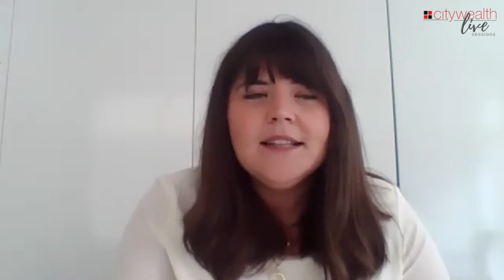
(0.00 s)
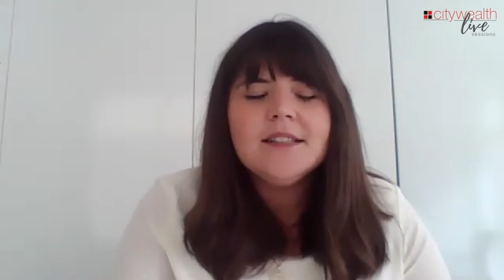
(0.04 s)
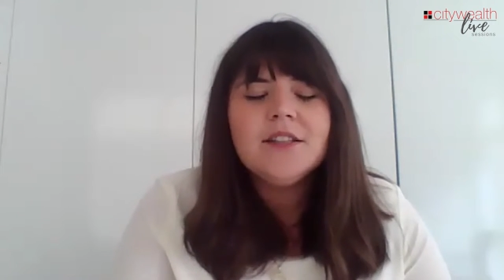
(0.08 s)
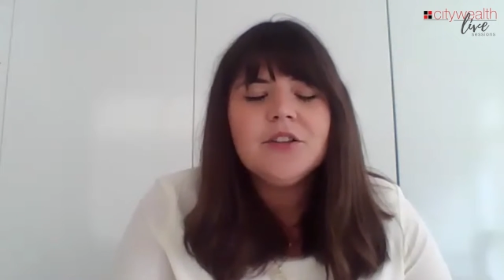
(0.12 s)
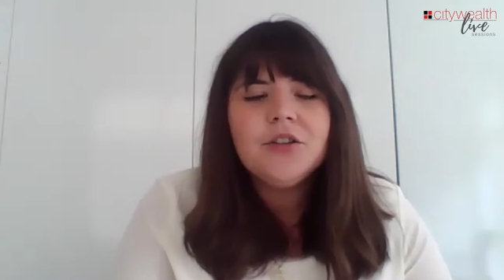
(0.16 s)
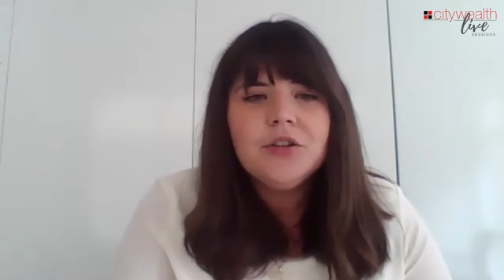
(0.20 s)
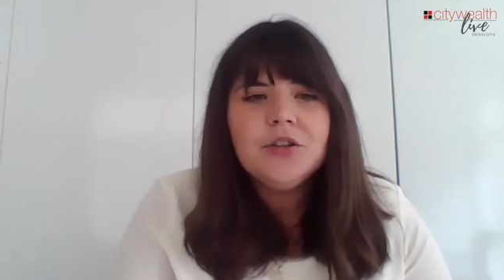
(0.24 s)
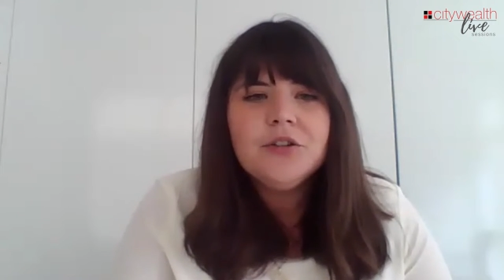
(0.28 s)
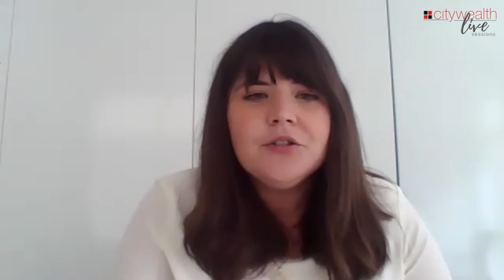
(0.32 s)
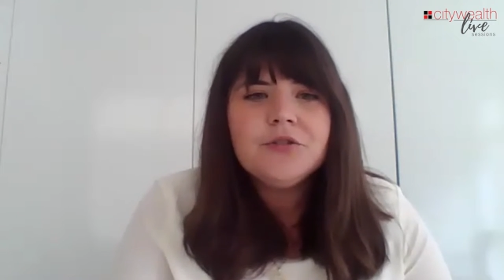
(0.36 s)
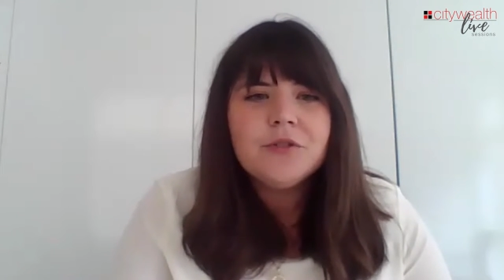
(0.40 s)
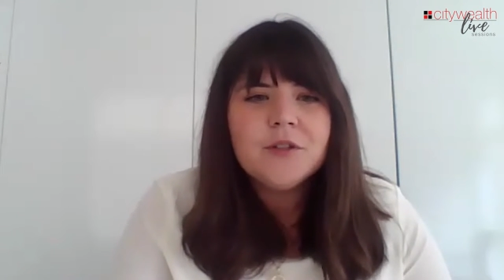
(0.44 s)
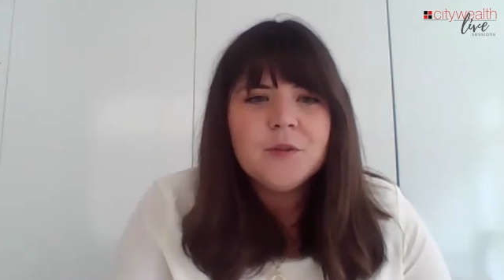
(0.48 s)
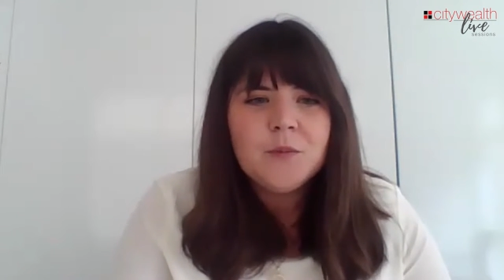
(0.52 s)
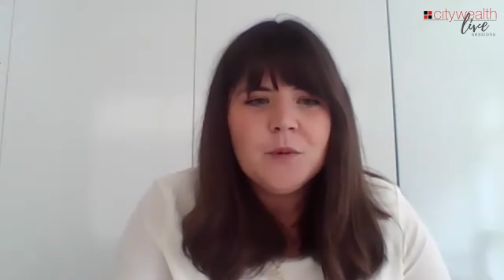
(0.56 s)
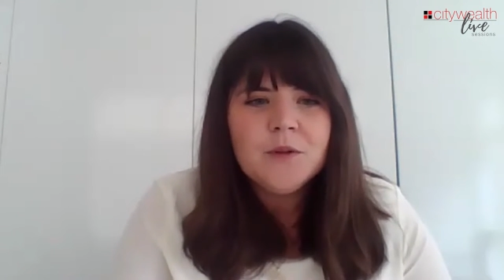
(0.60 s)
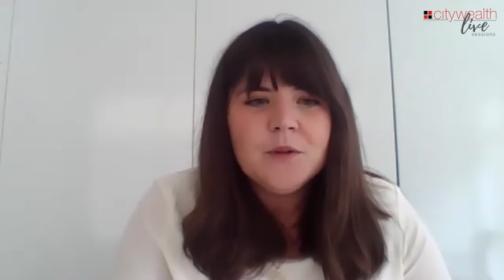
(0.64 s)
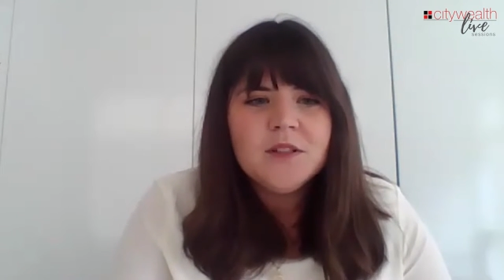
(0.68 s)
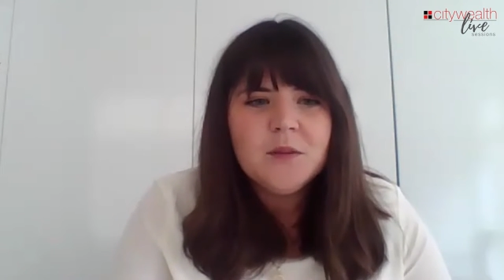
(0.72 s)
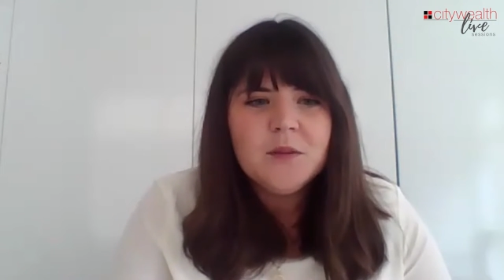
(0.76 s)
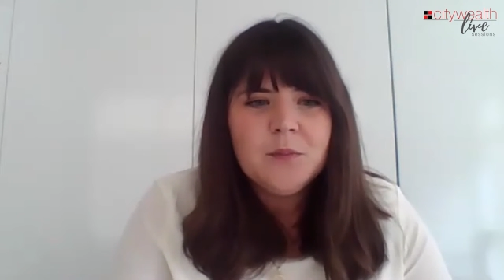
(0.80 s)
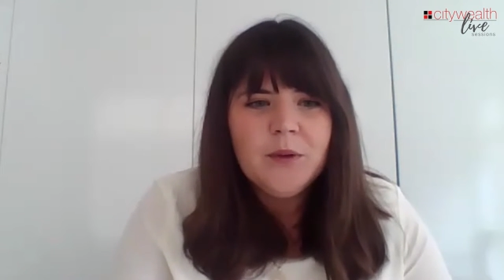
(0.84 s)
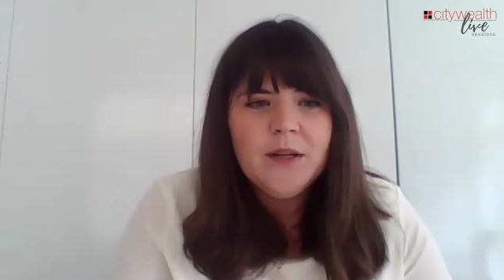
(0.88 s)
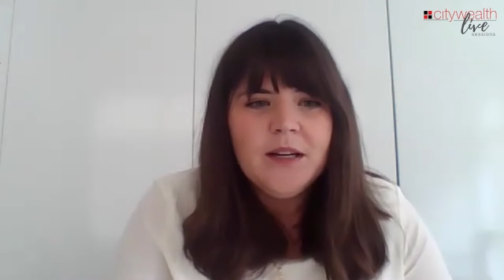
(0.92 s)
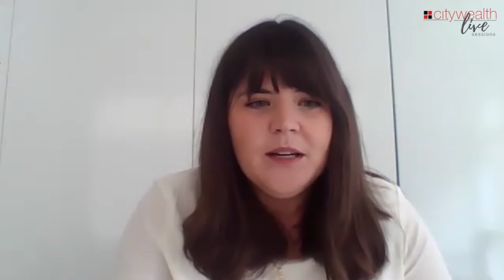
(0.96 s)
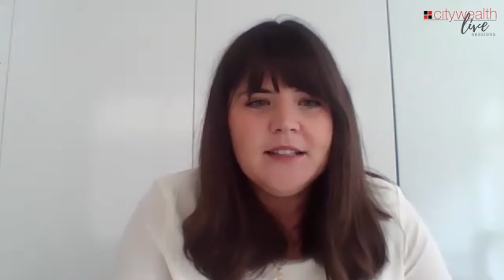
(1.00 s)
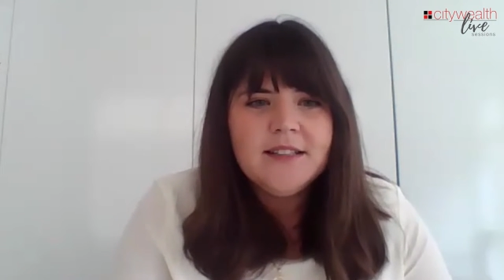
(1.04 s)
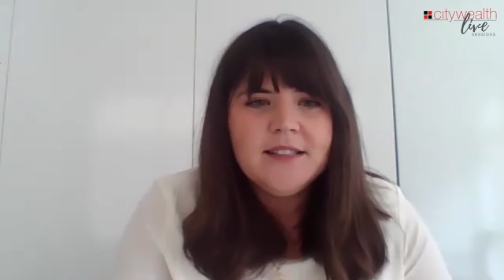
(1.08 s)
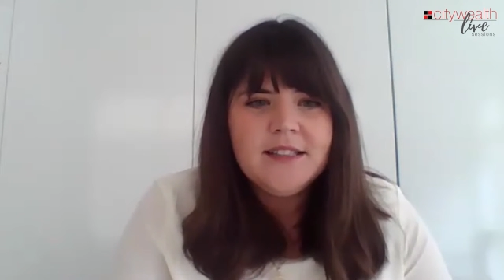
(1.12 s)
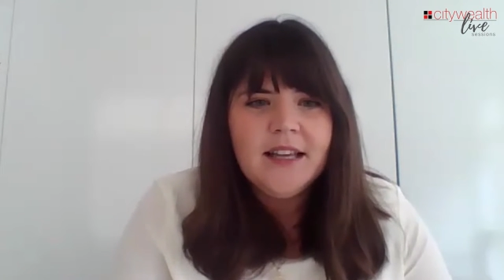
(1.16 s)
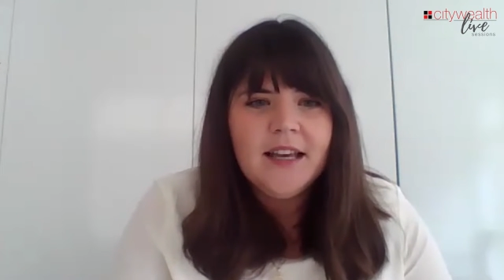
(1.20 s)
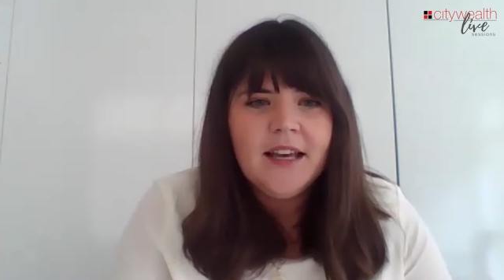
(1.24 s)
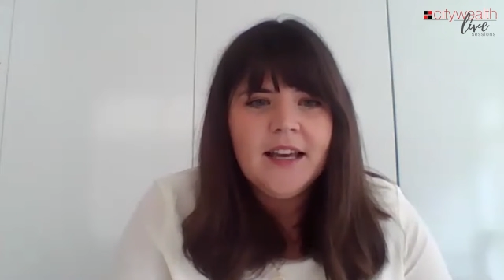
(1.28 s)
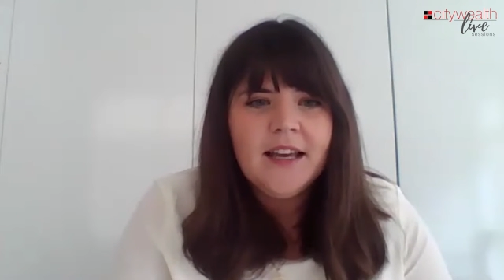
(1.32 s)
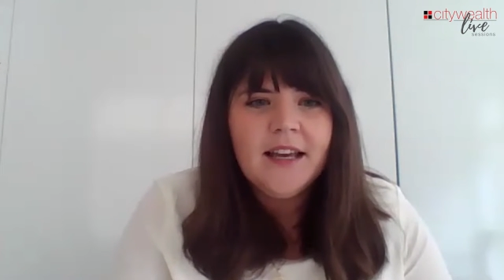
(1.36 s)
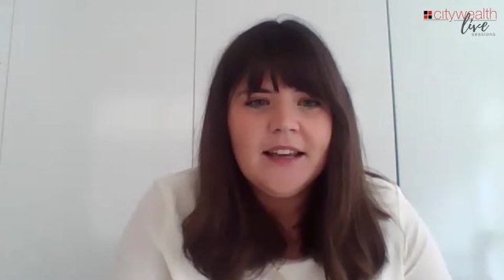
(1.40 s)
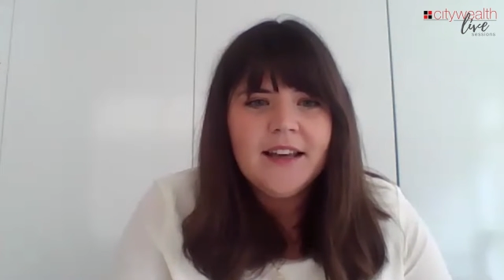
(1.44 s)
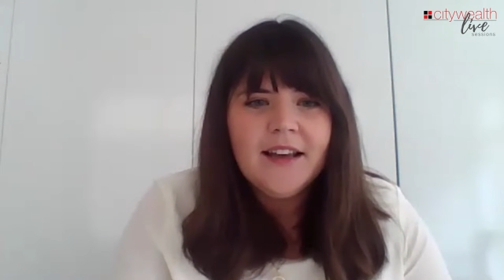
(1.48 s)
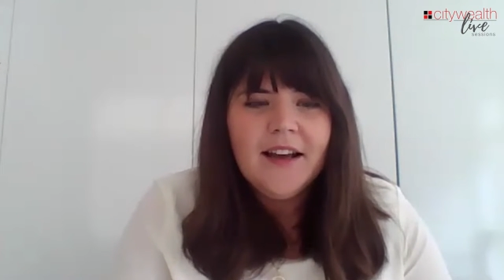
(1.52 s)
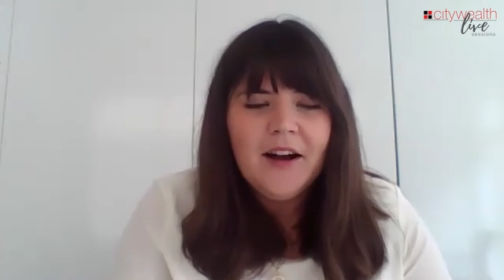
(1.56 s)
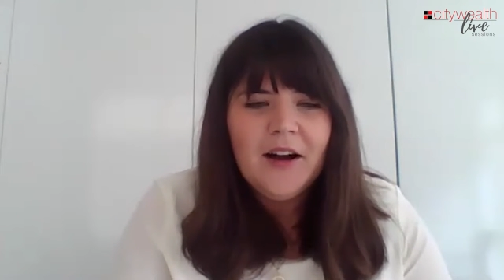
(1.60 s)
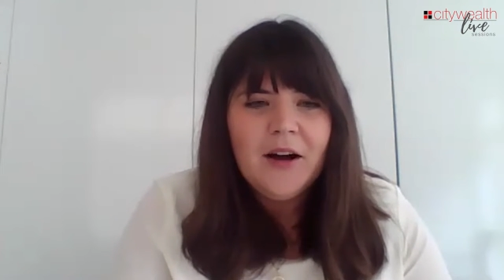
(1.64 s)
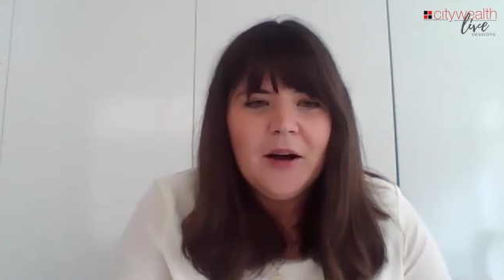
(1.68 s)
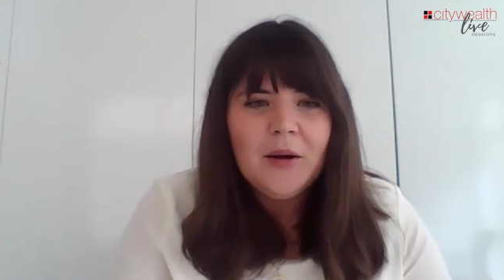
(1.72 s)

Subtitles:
huge responsibility,